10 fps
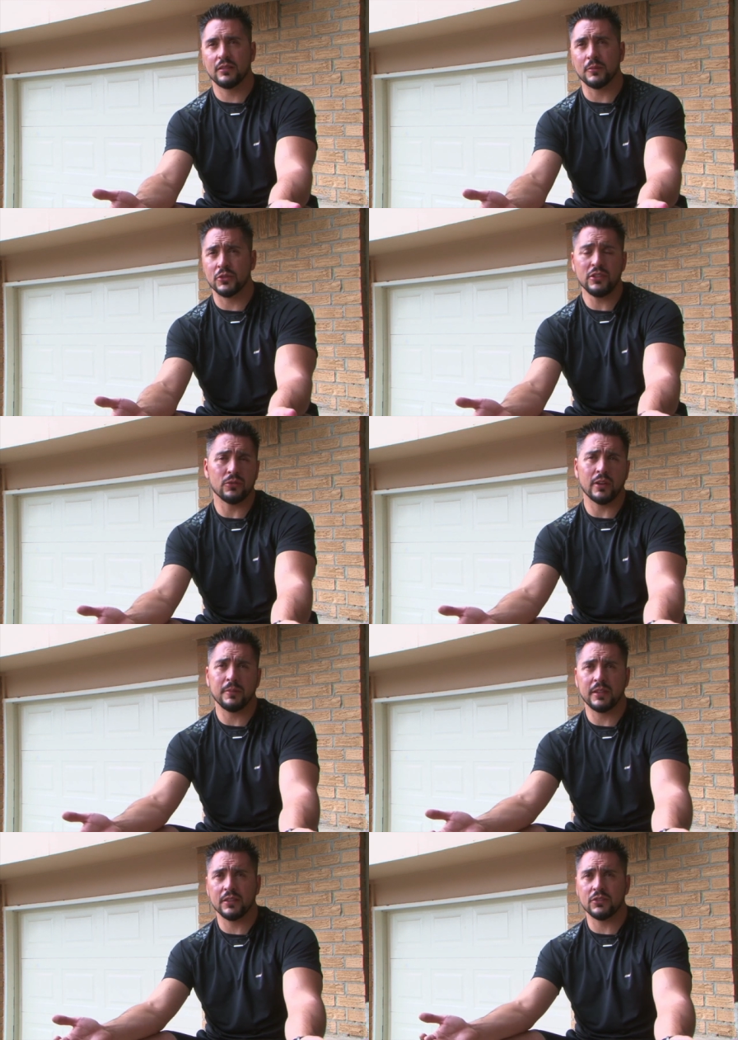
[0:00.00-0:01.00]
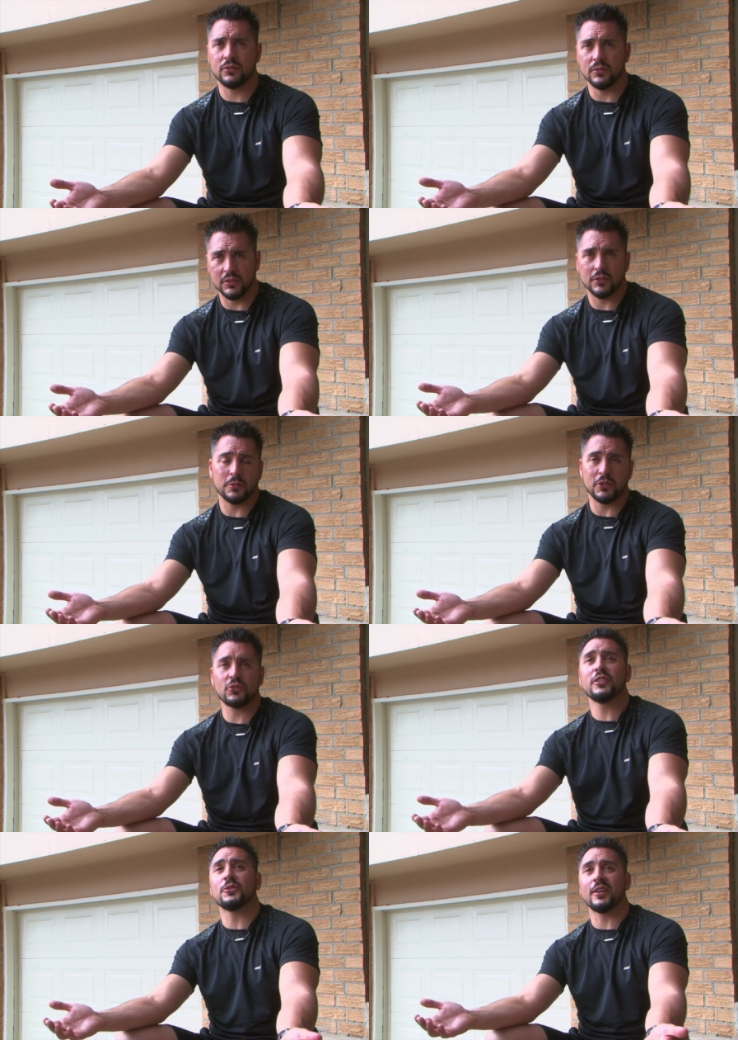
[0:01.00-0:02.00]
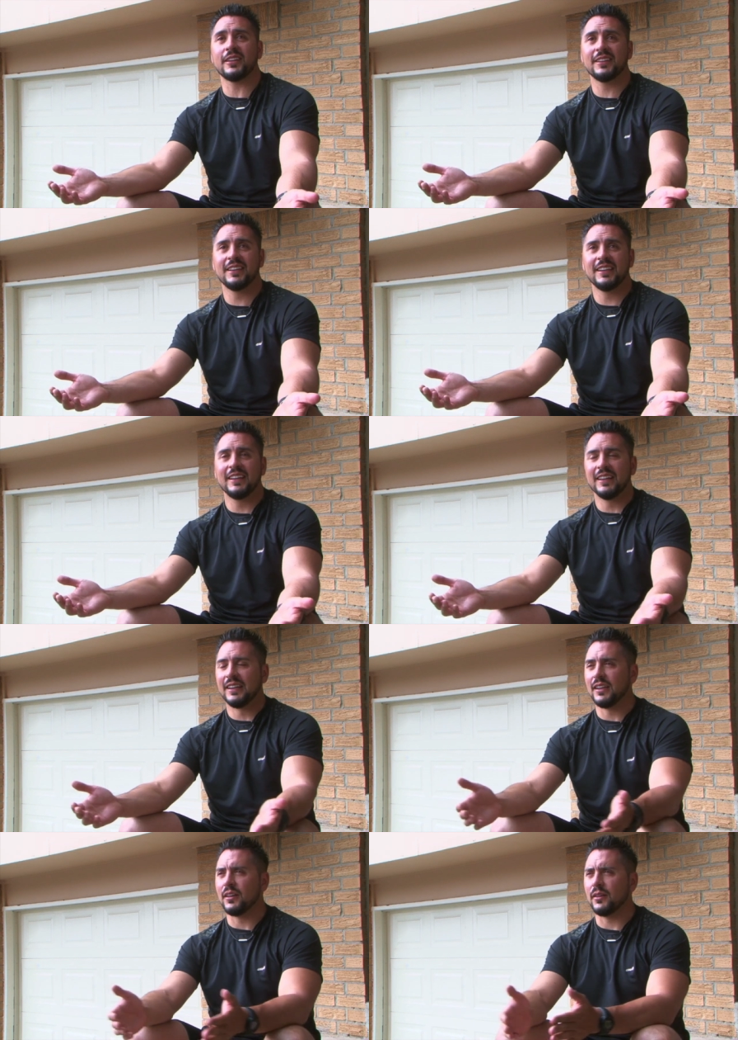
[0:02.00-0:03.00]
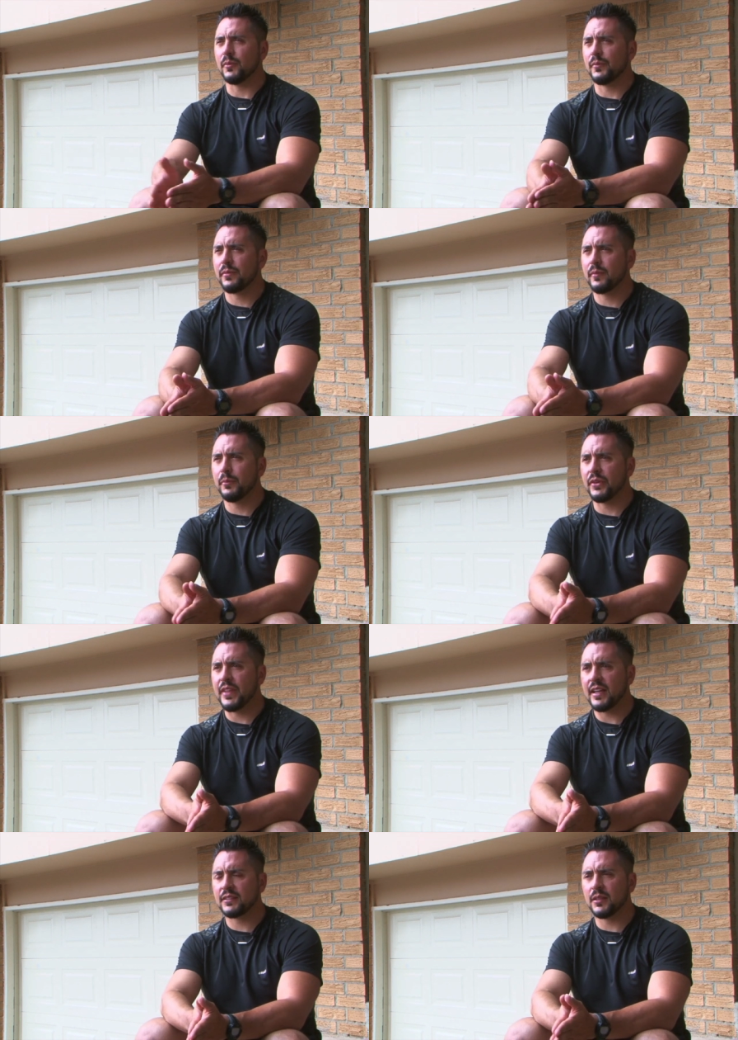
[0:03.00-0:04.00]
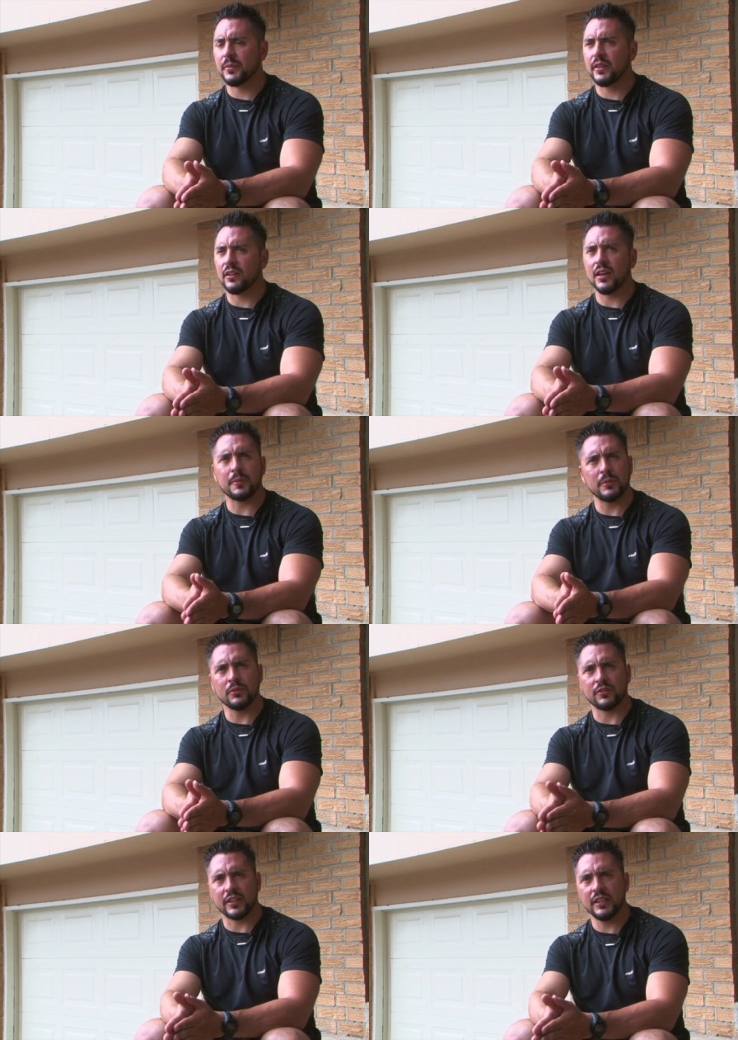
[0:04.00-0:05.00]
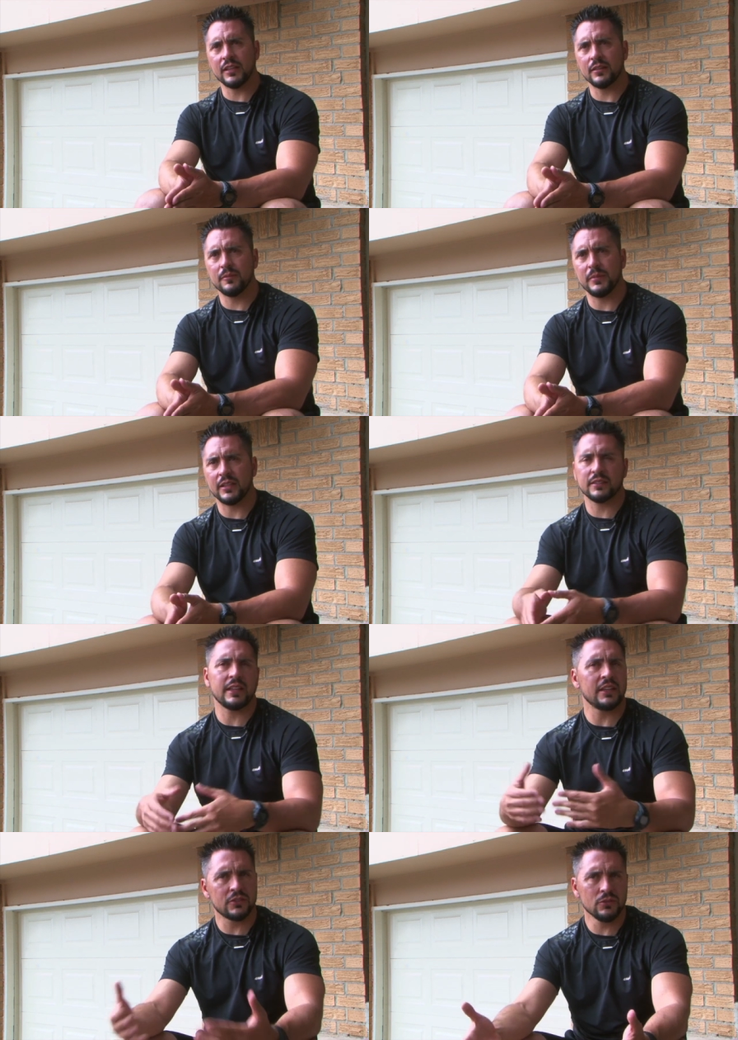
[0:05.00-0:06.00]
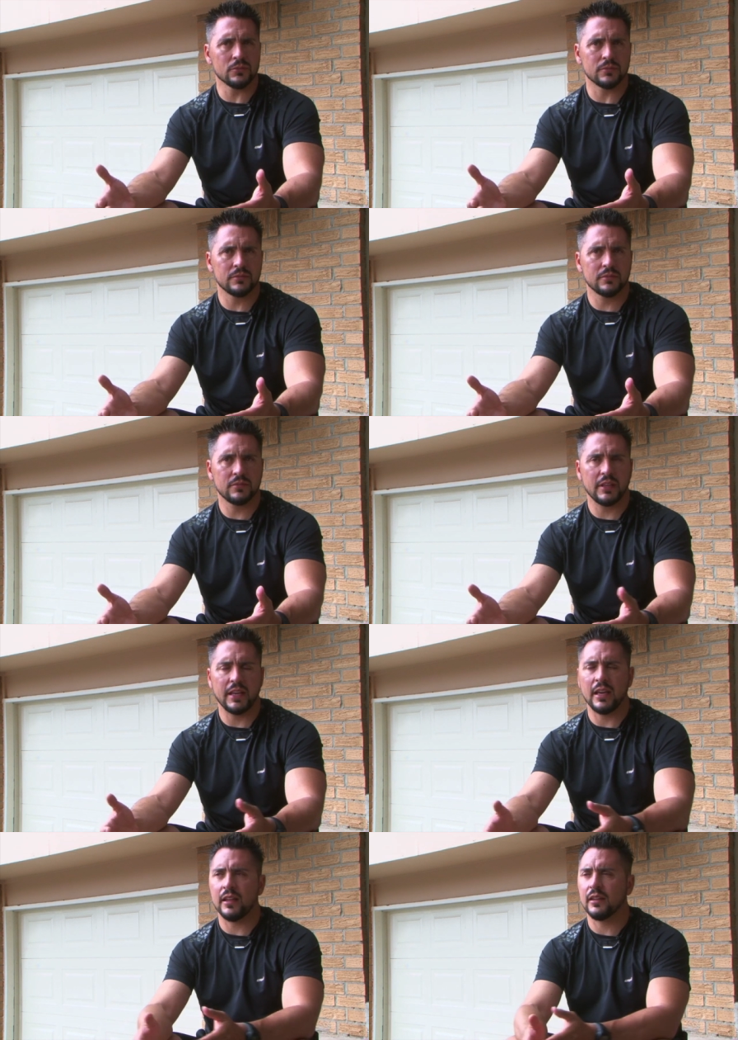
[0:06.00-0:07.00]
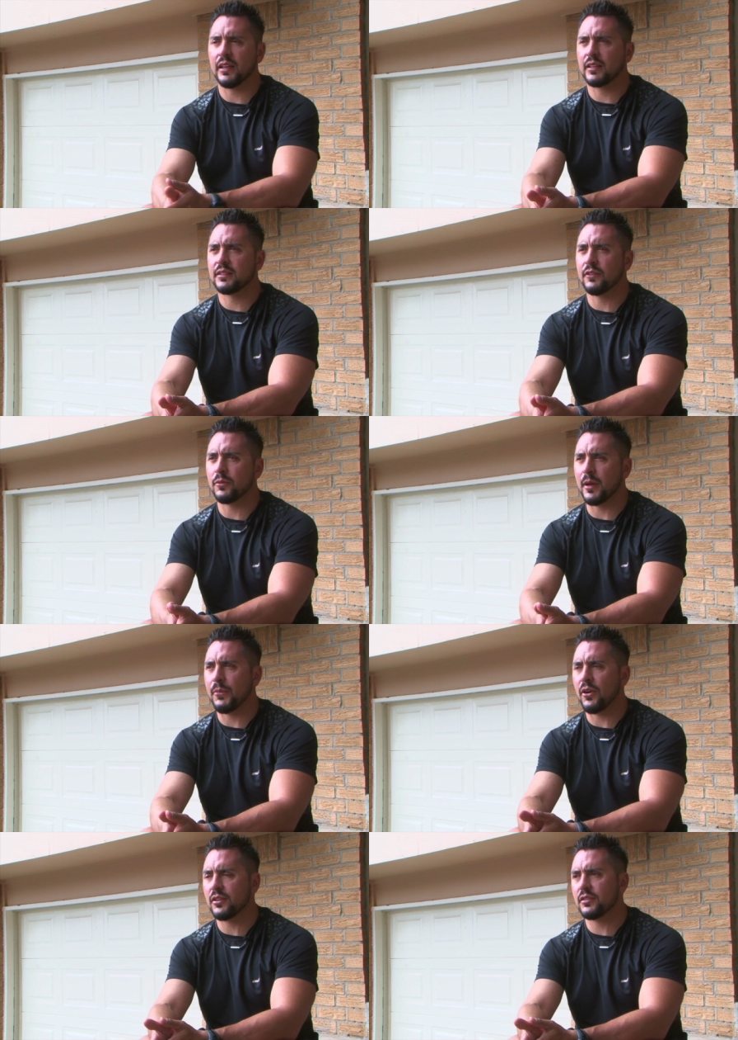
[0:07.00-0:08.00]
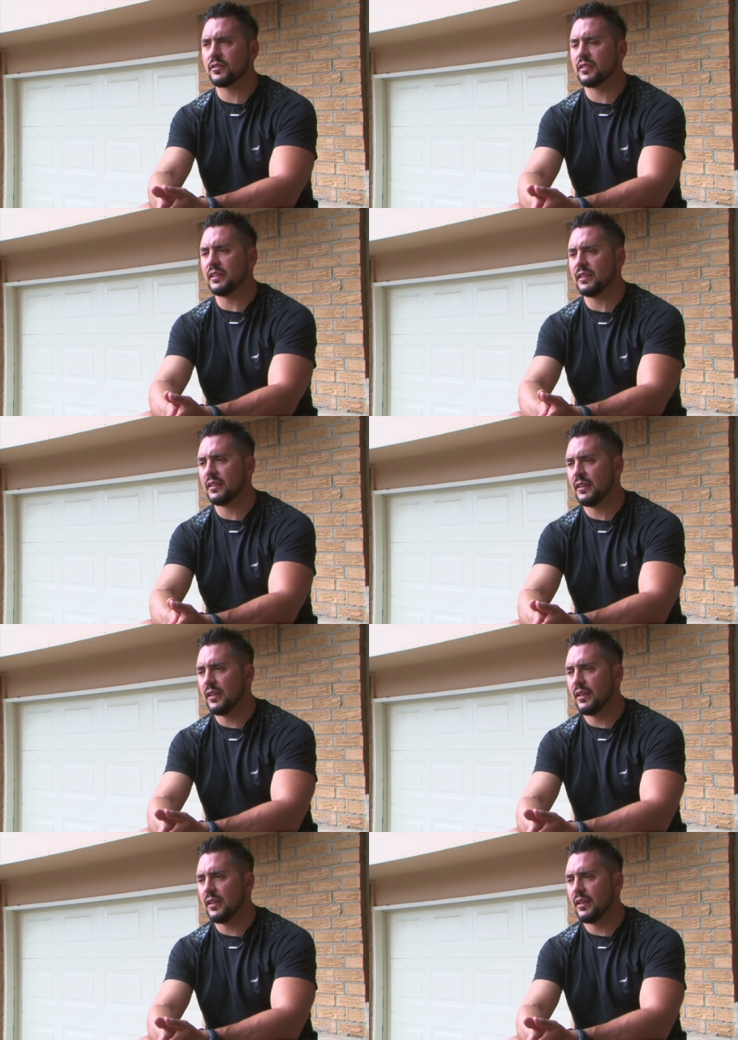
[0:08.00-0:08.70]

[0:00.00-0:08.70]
I'm treating you right because you deserve to be treated right. But that's something that a lot of people forget because they assume. And like I said, for my partners that